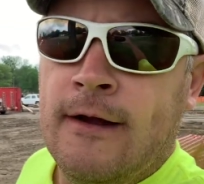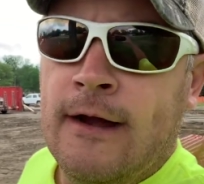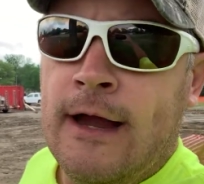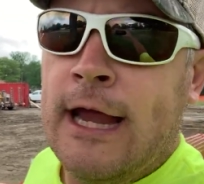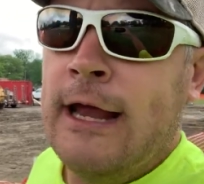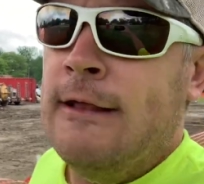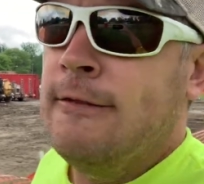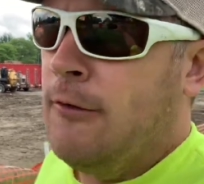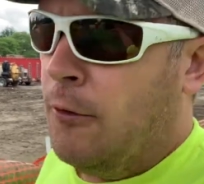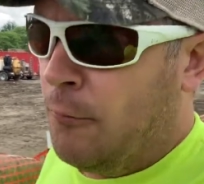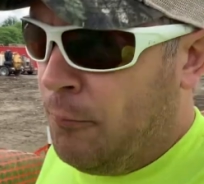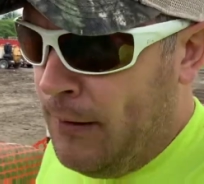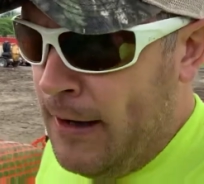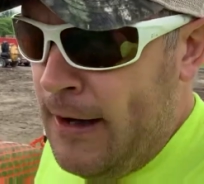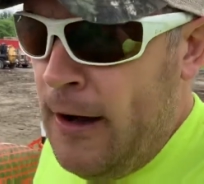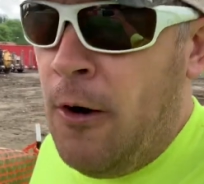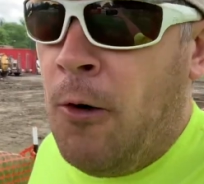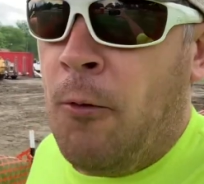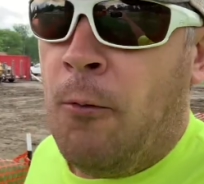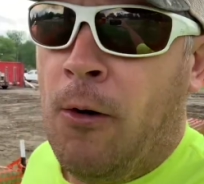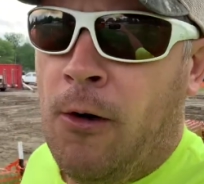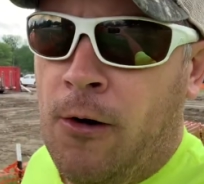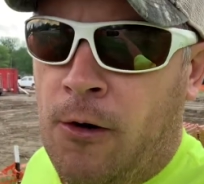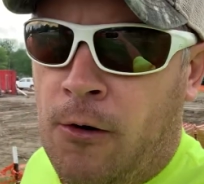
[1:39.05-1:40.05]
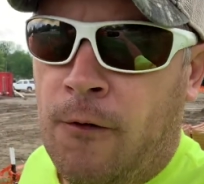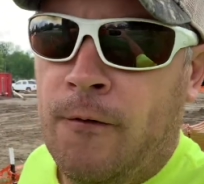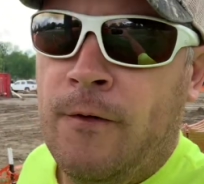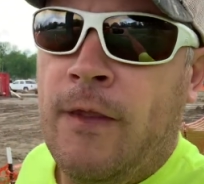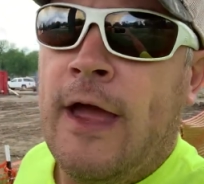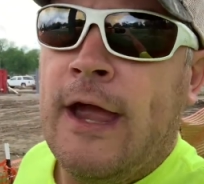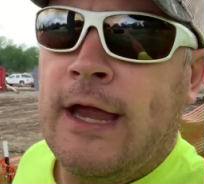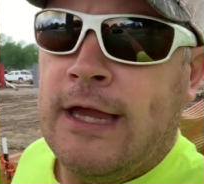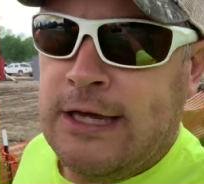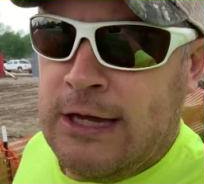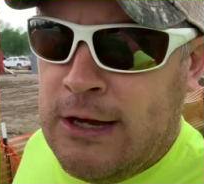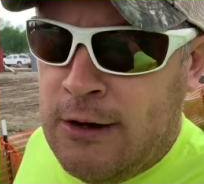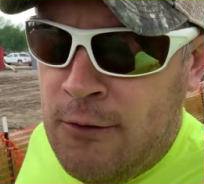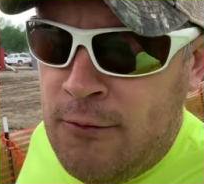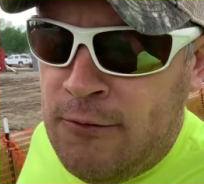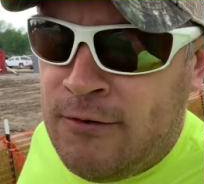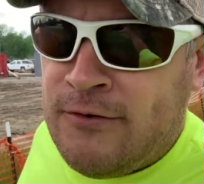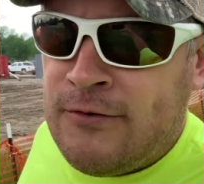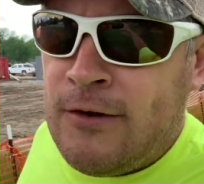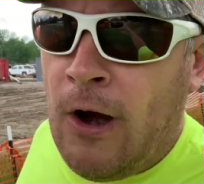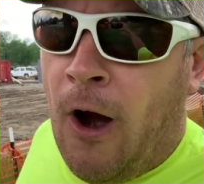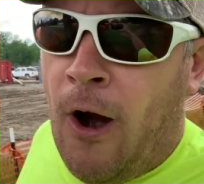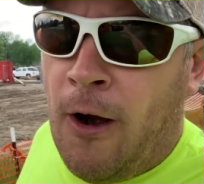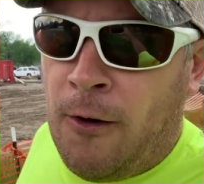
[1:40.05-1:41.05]
In the real world, you
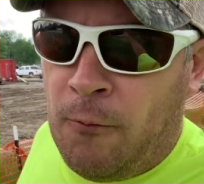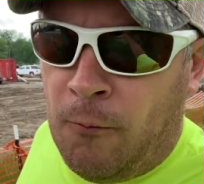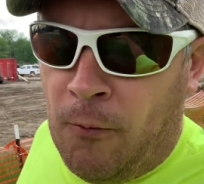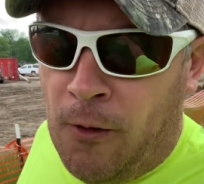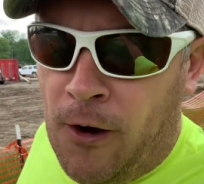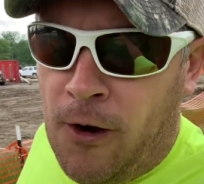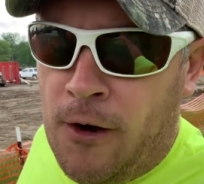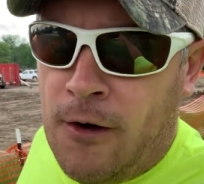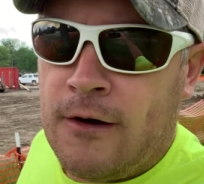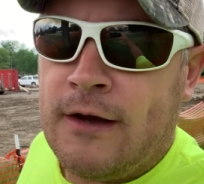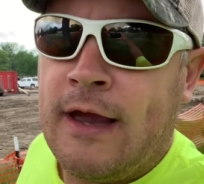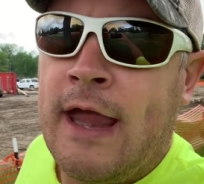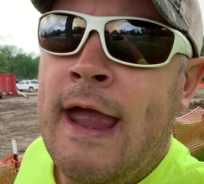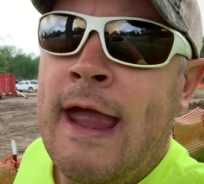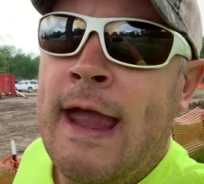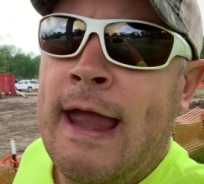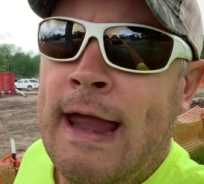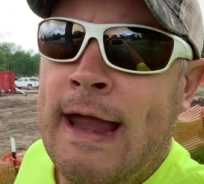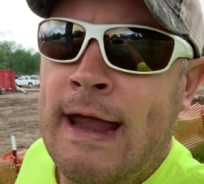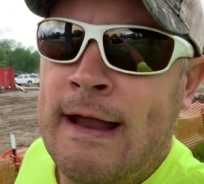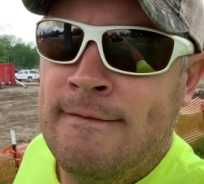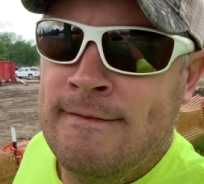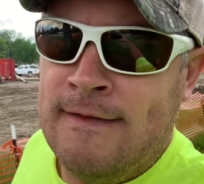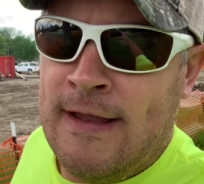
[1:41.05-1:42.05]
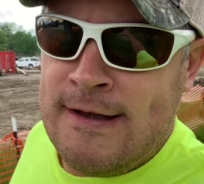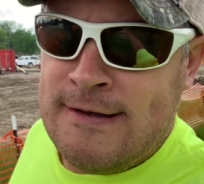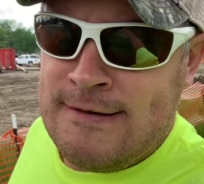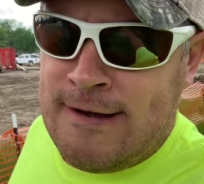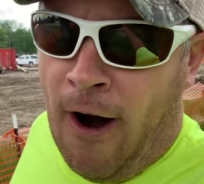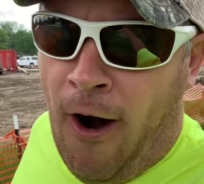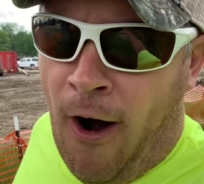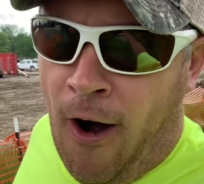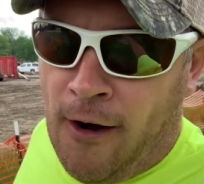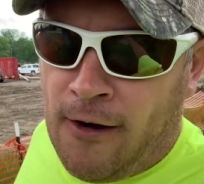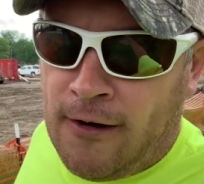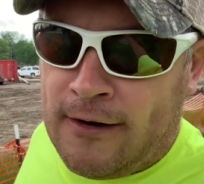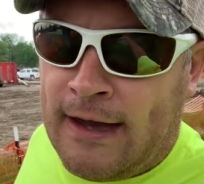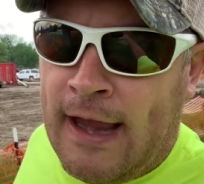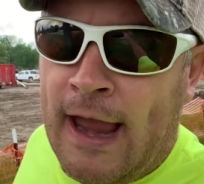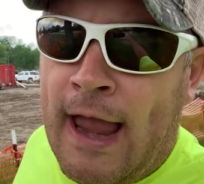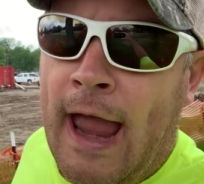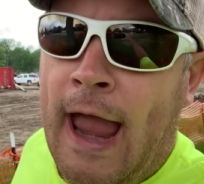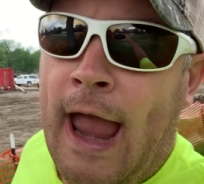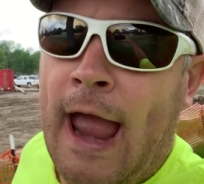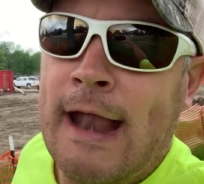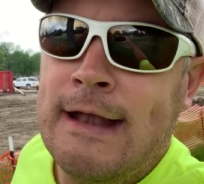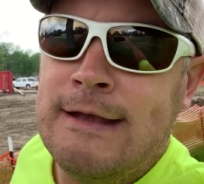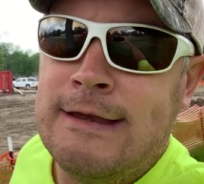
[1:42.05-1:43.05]
start work in the dark
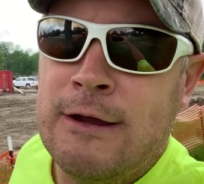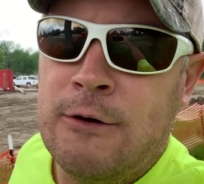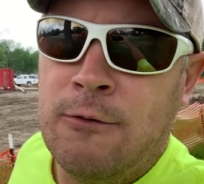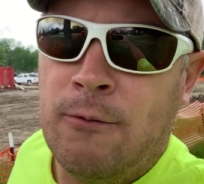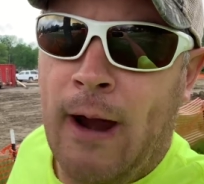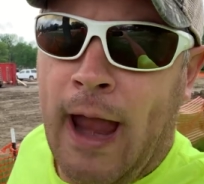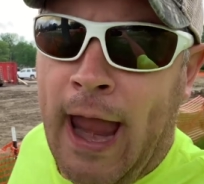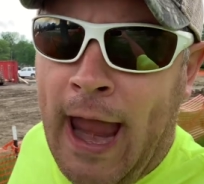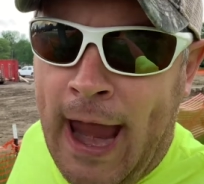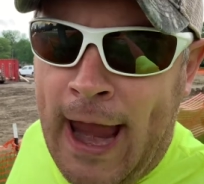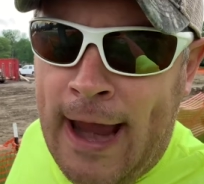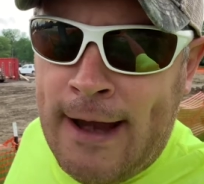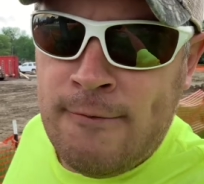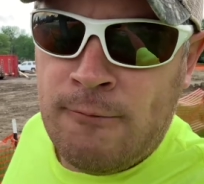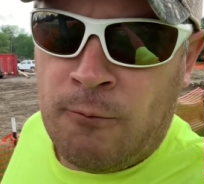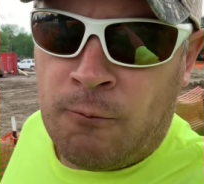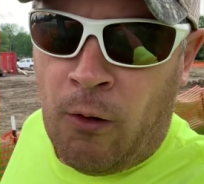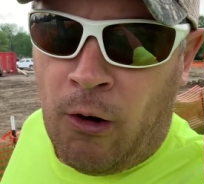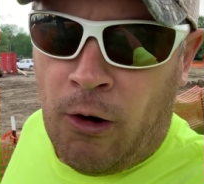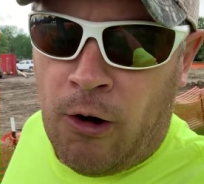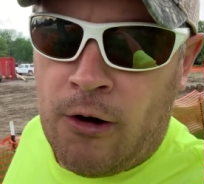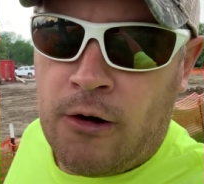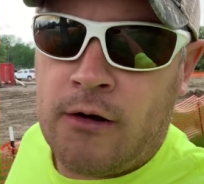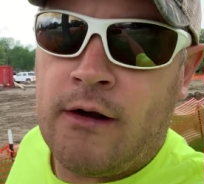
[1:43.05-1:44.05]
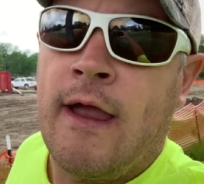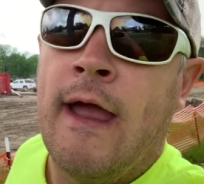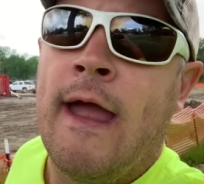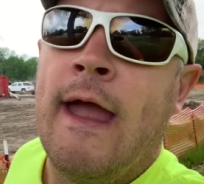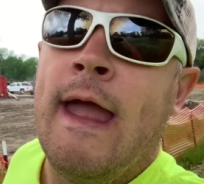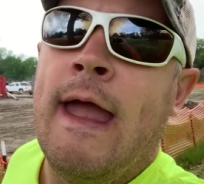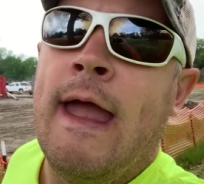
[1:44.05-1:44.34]
and you end work